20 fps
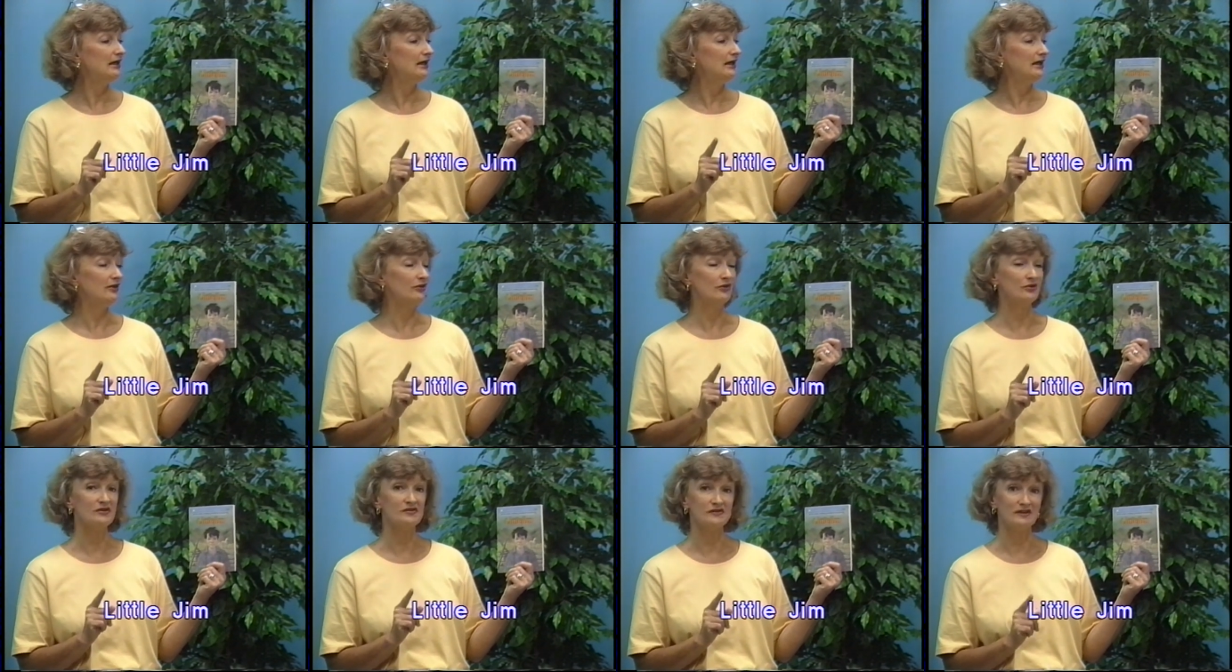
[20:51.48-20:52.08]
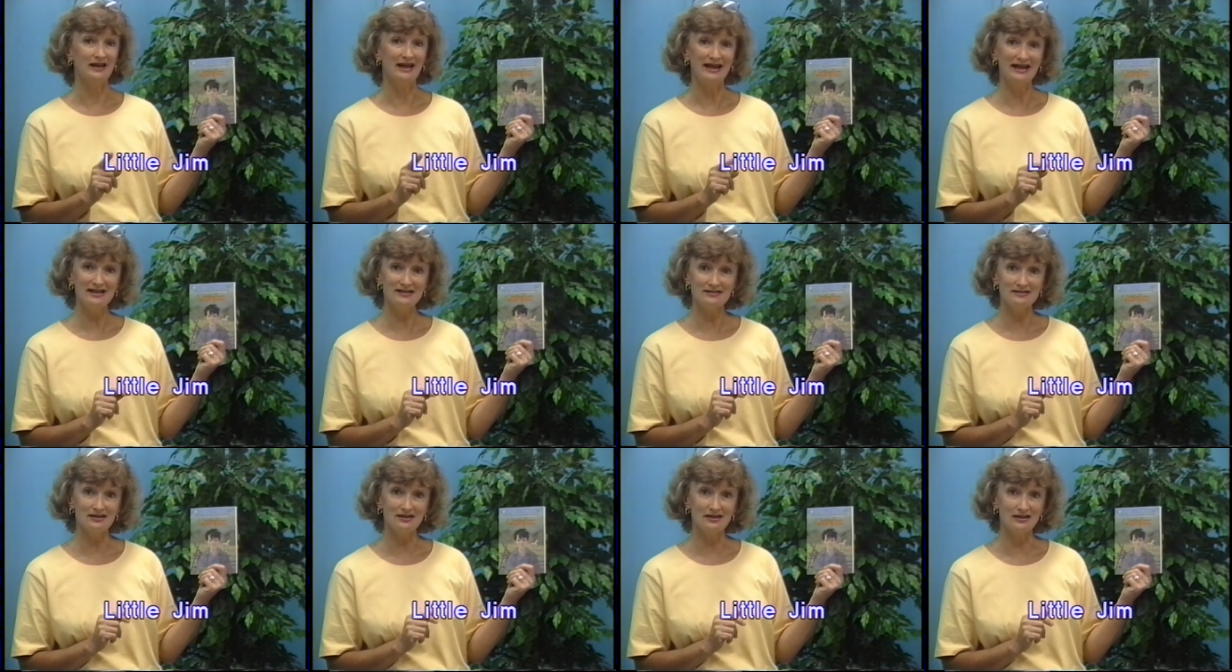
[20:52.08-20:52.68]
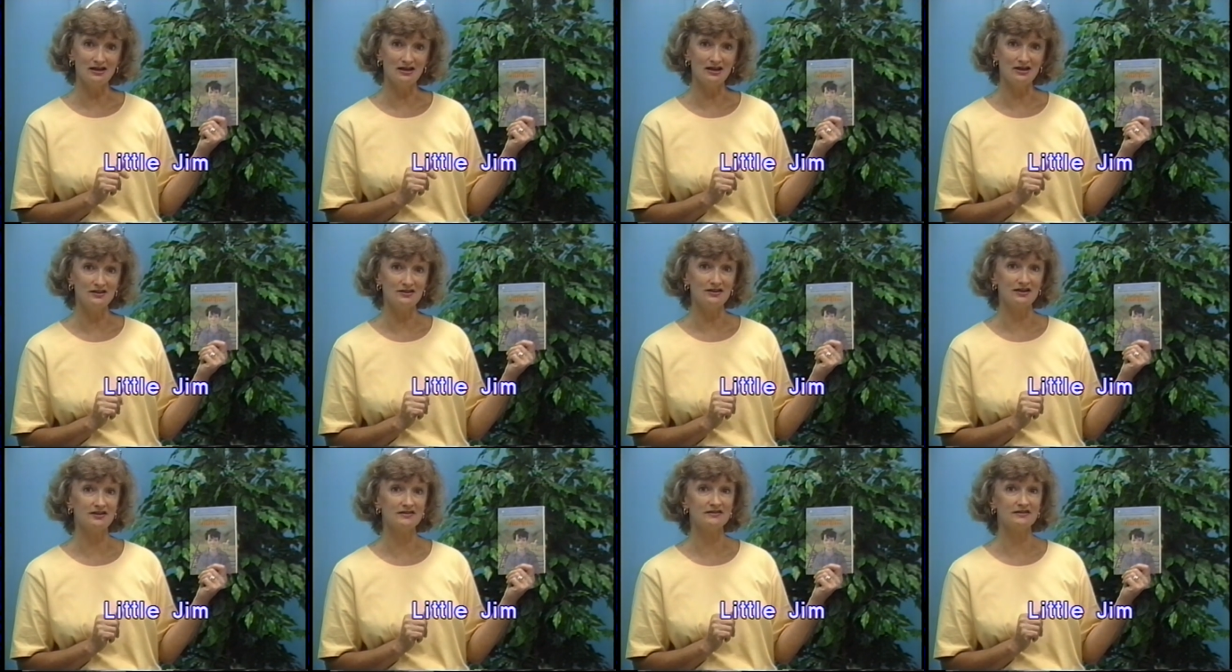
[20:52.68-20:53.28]
And there is an essay
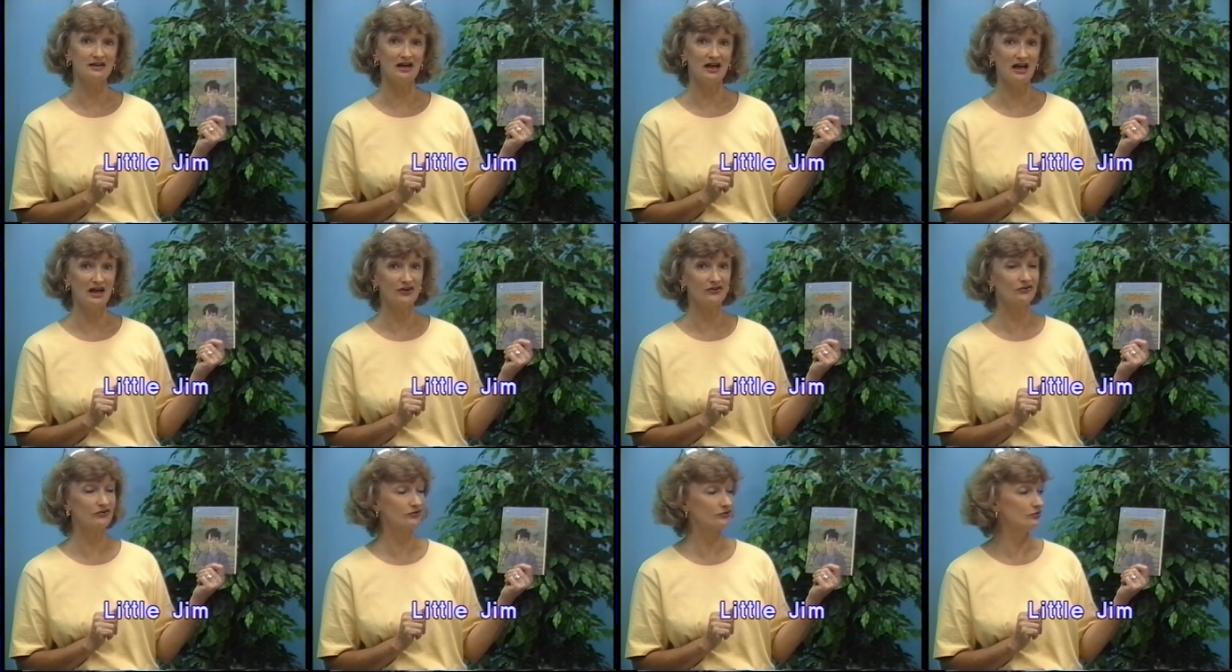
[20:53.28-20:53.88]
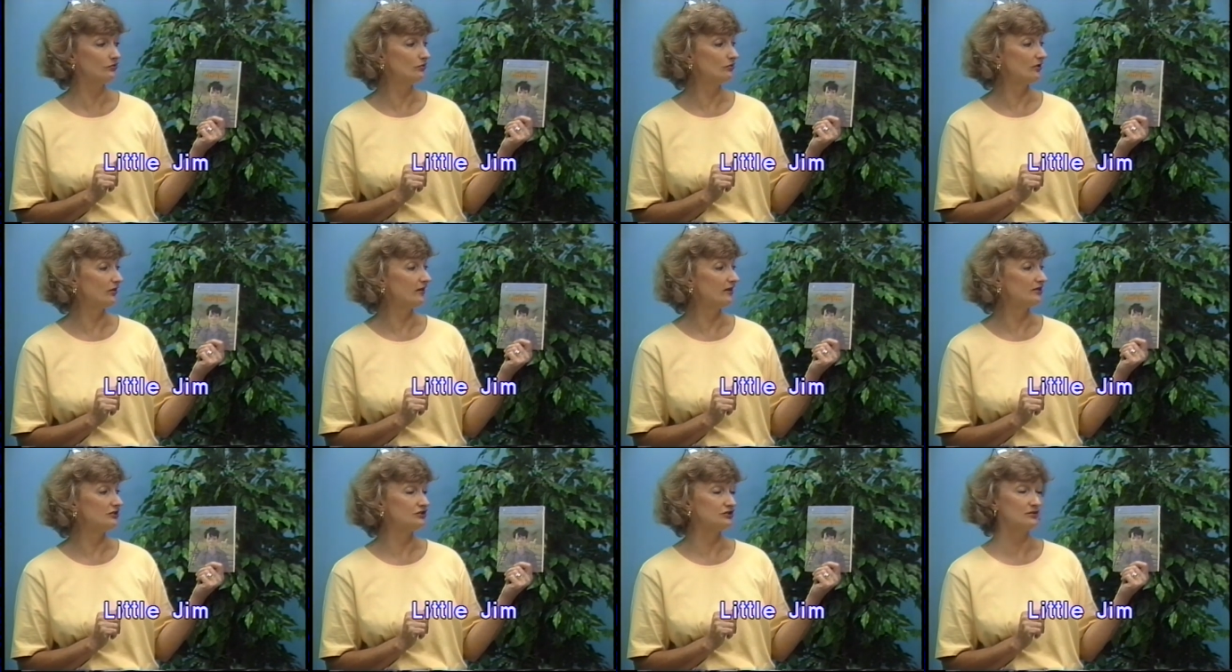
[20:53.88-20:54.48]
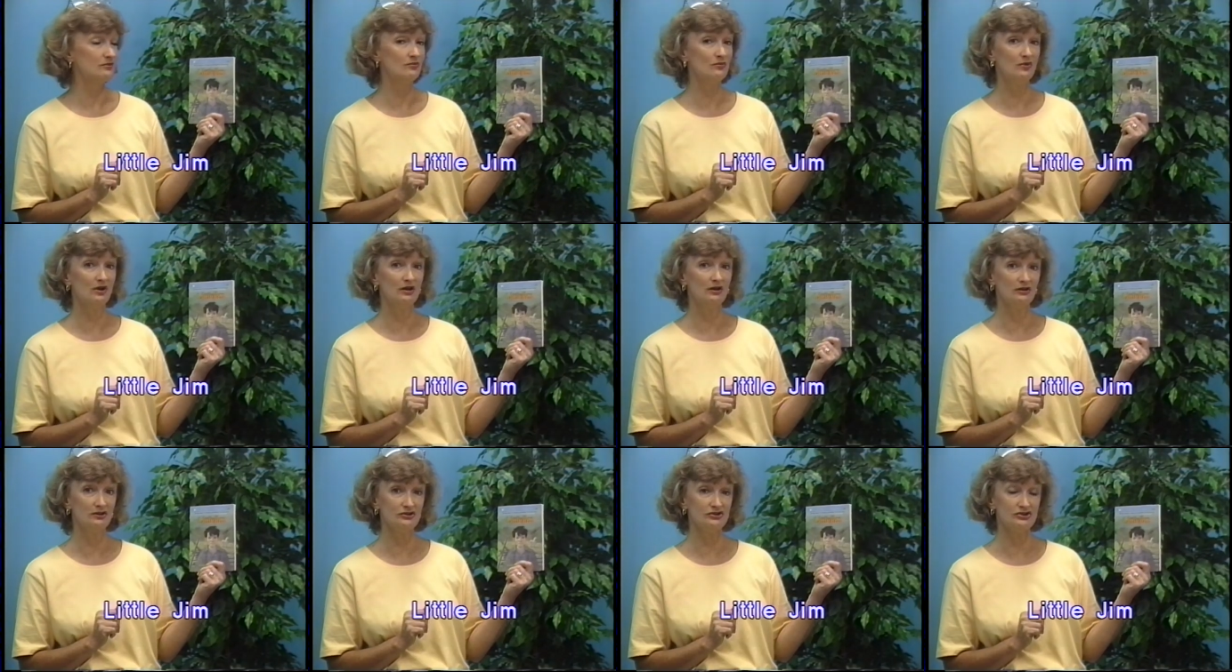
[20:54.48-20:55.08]
contest at school that Jim,
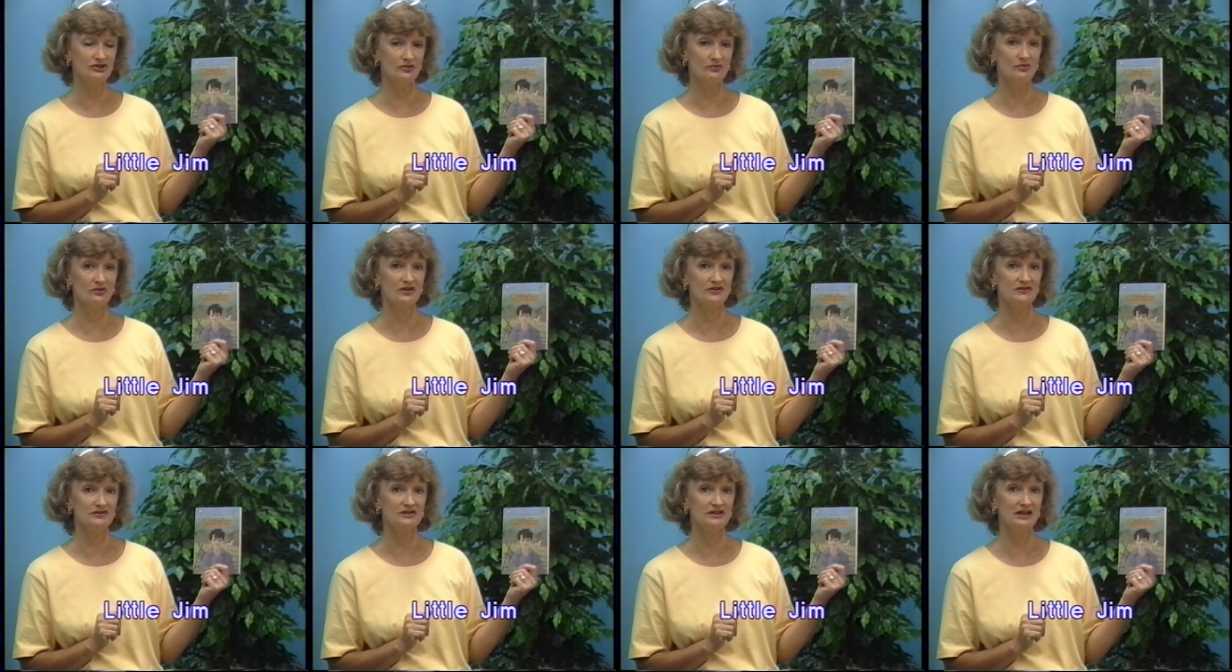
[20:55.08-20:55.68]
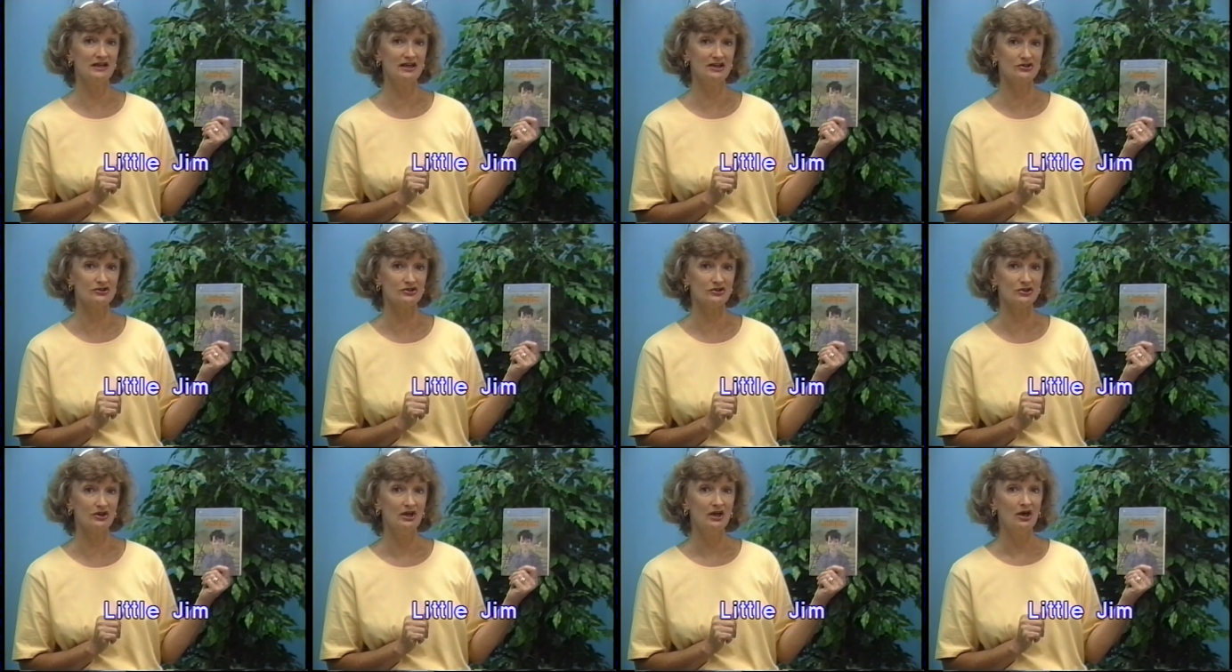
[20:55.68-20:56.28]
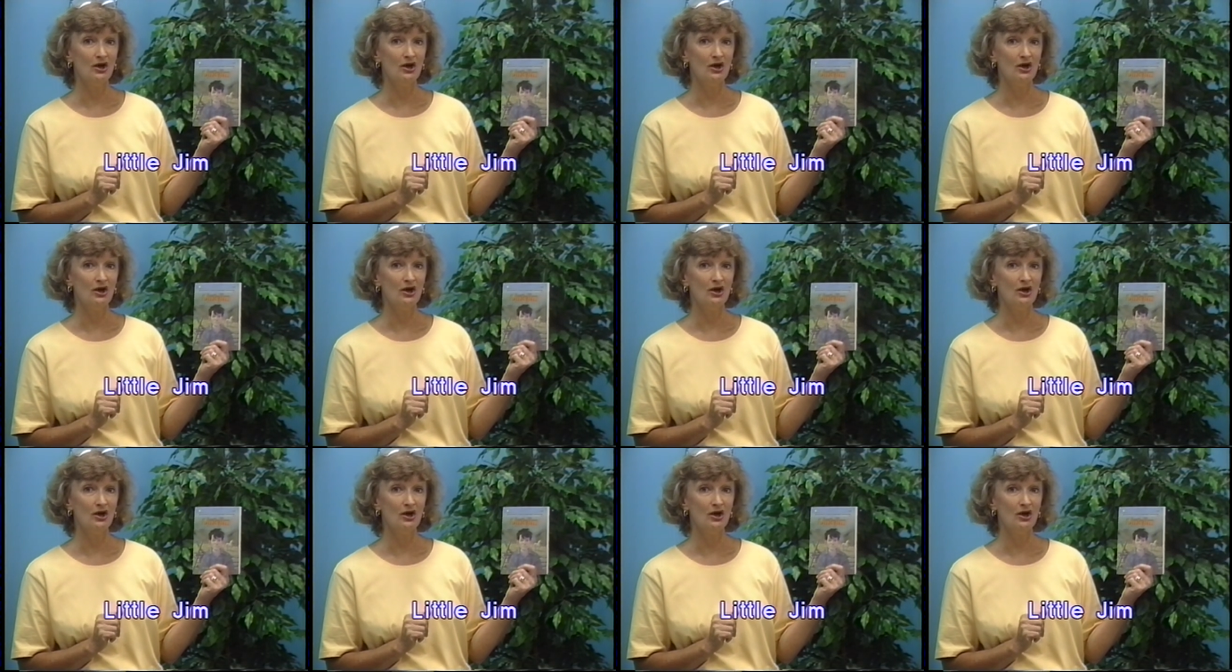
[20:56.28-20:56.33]
little Jim wants to enter